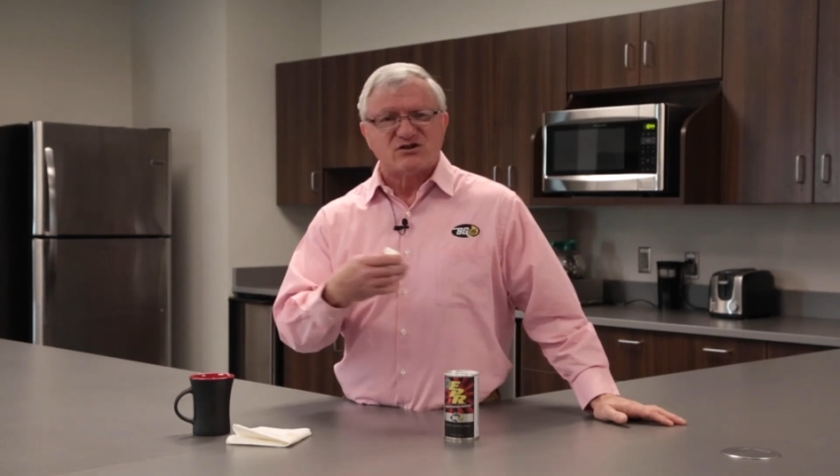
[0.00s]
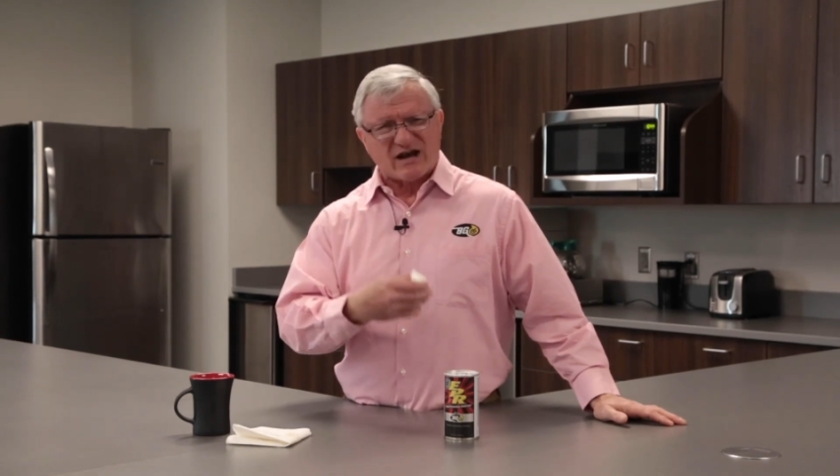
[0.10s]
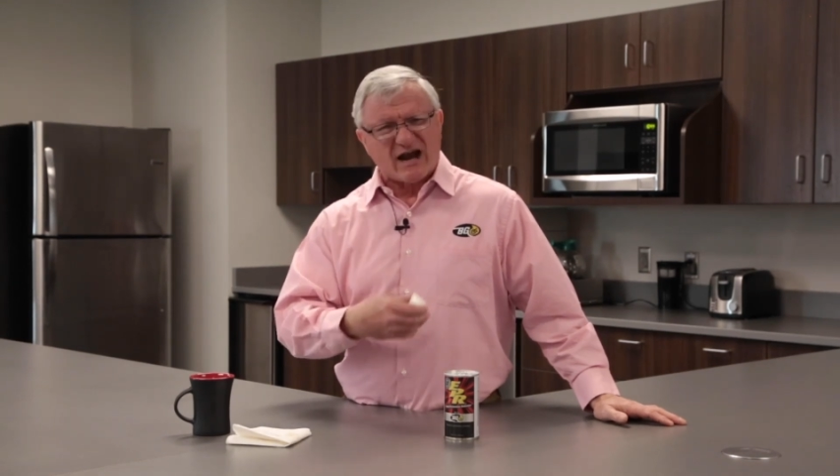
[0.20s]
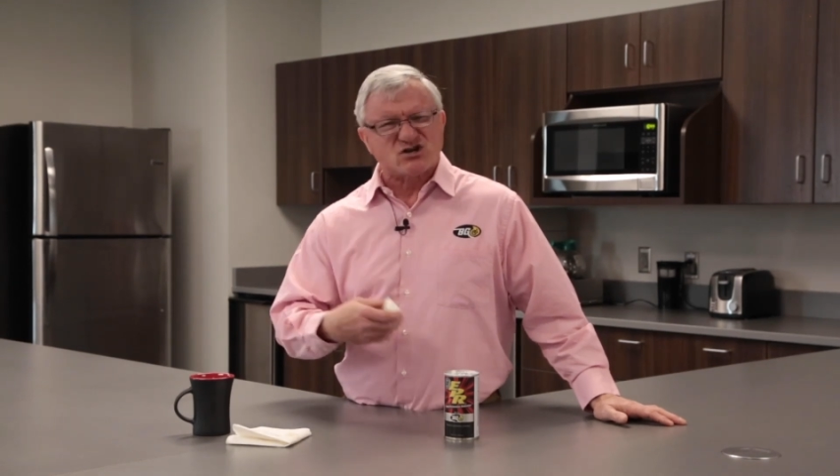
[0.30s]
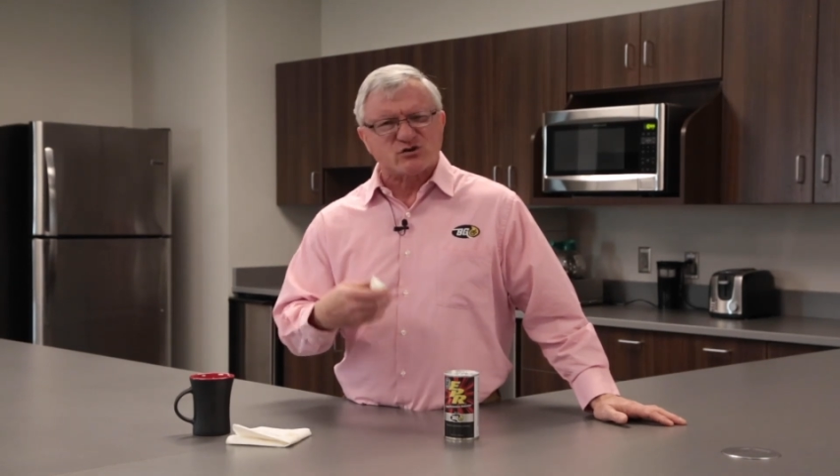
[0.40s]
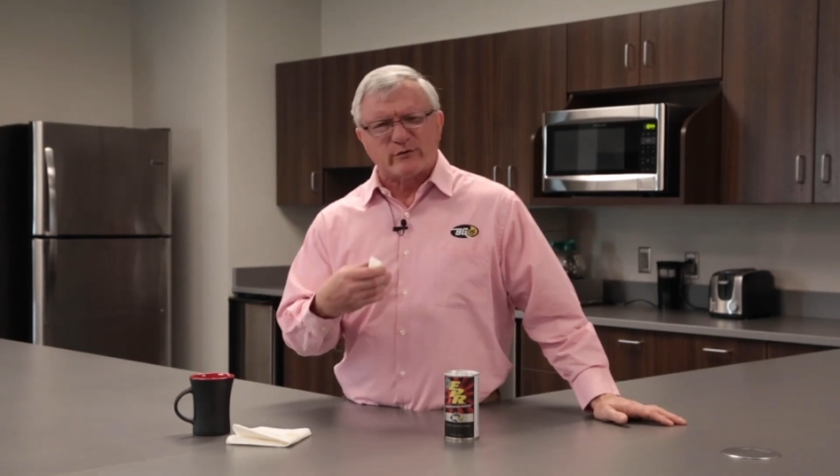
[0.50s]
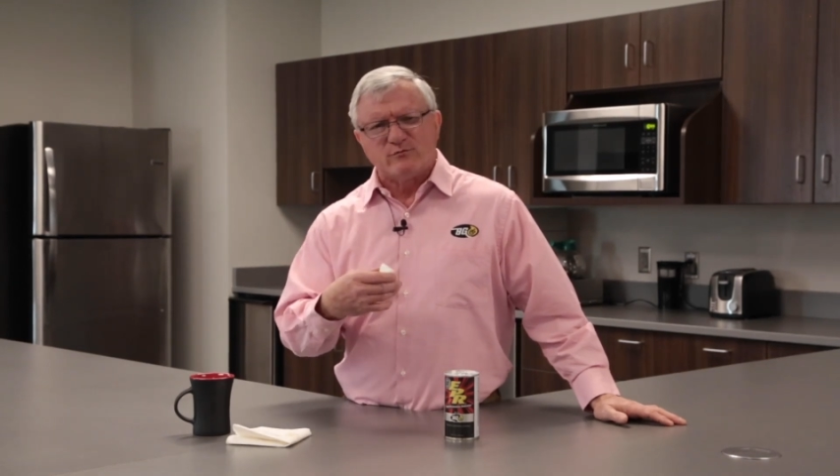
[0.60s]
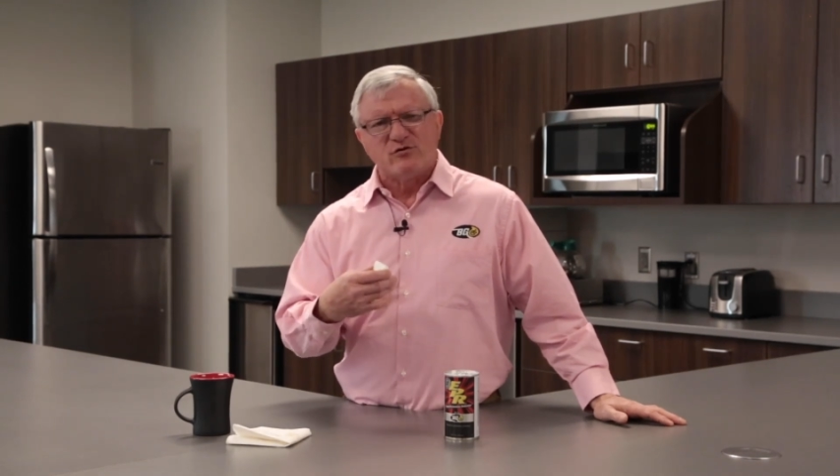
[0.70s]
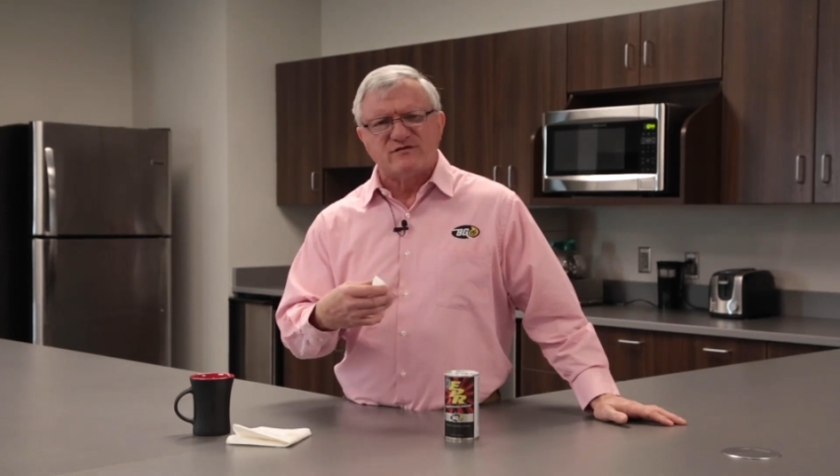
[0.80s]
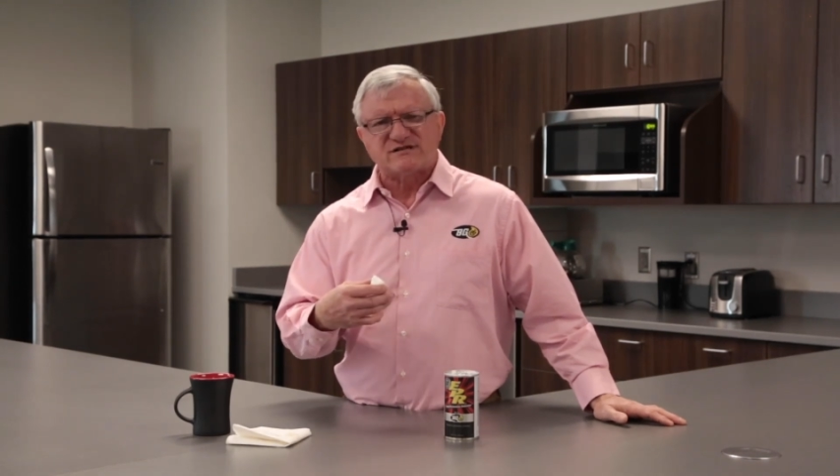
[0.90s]
to actually
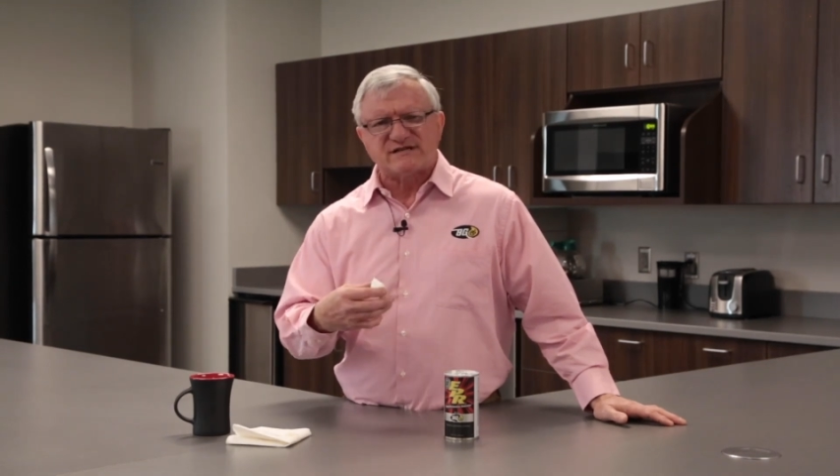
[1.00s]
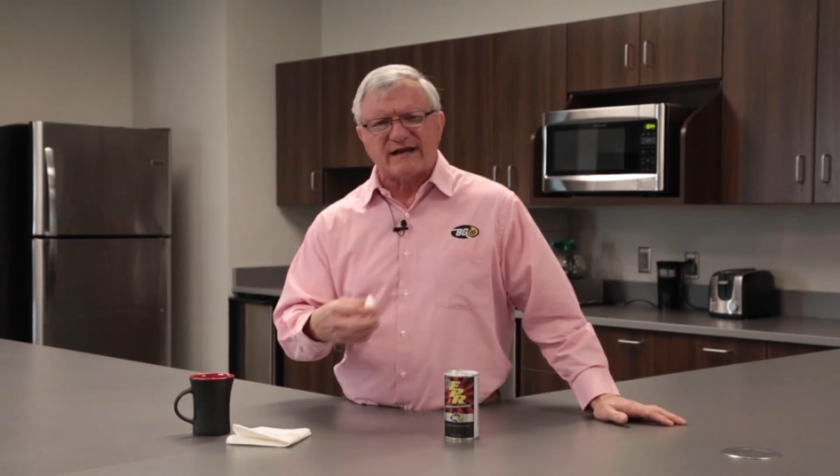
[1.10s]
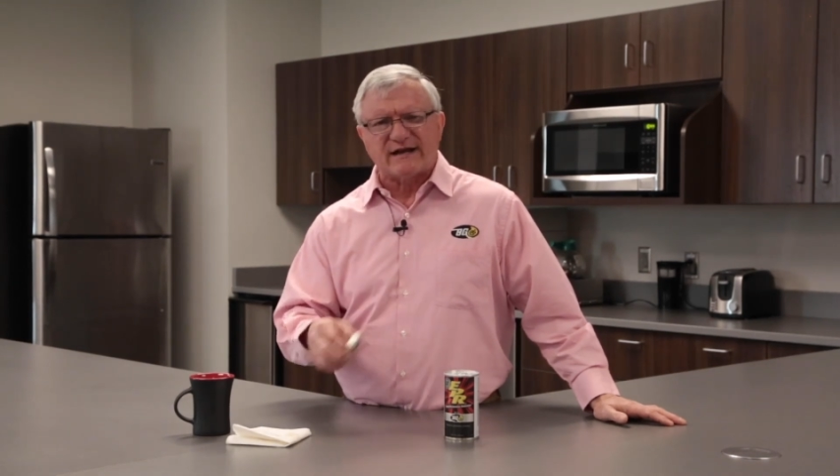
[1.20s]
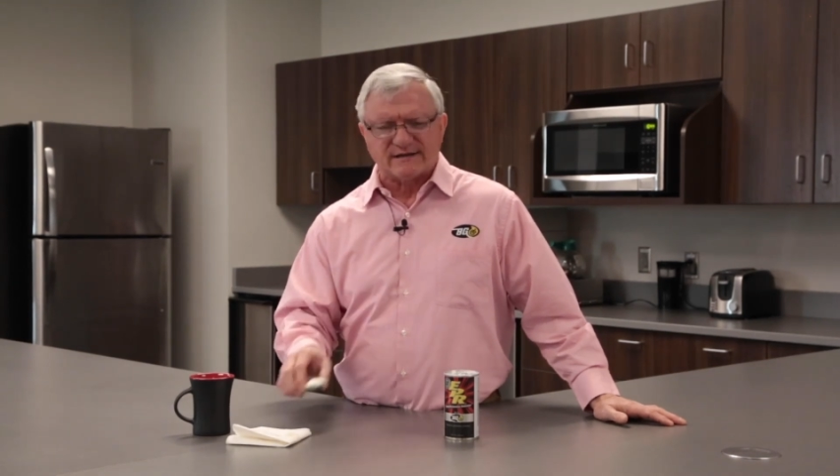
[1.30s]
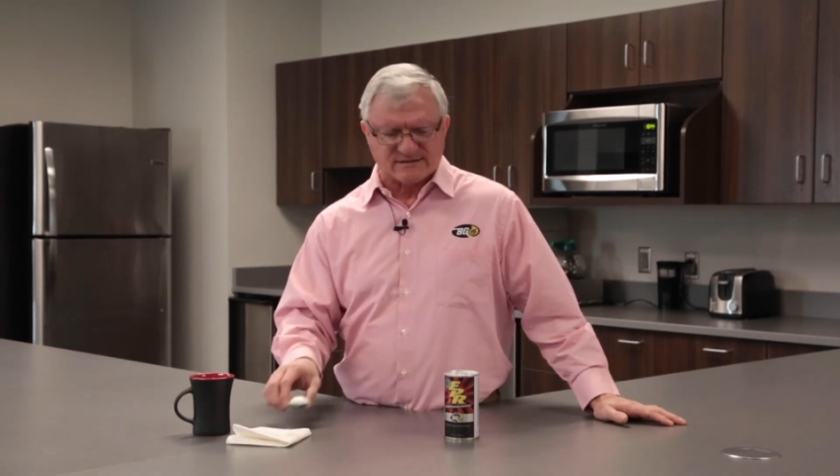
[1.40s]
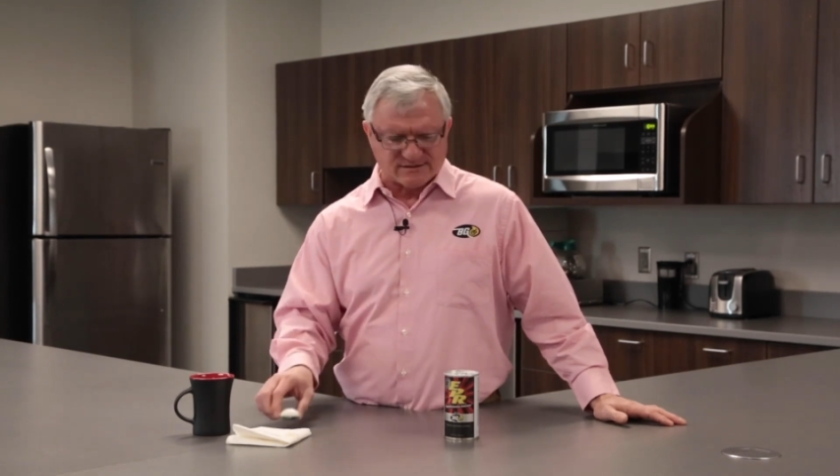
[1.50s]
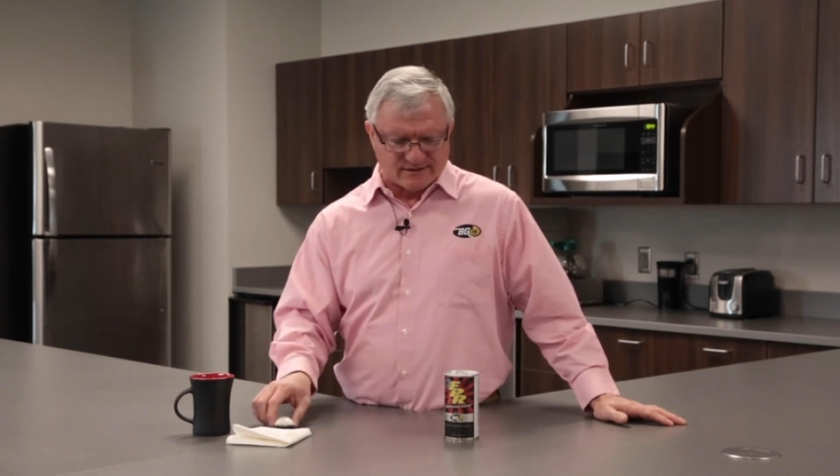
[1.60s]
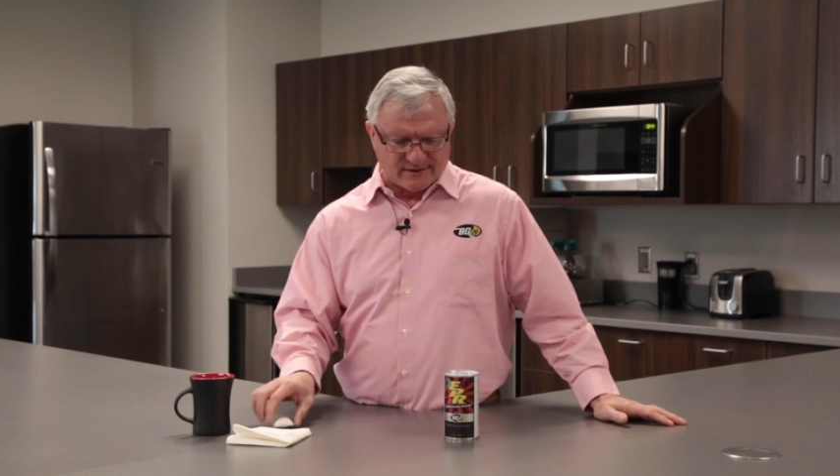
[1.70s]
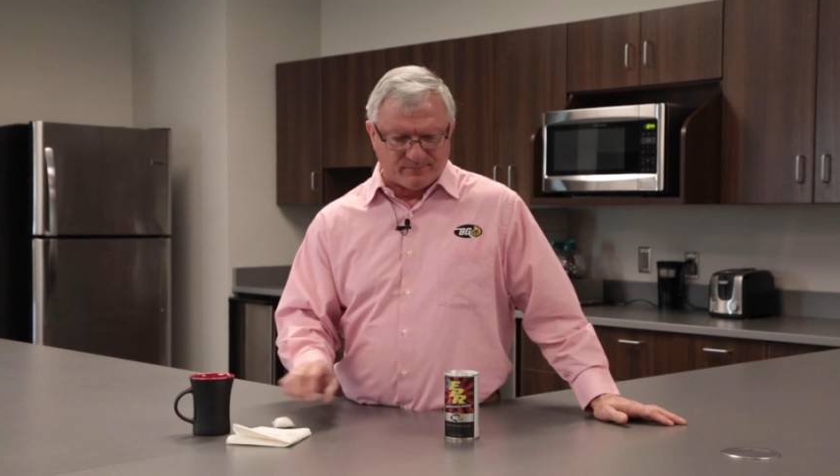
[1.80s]
remove the stains.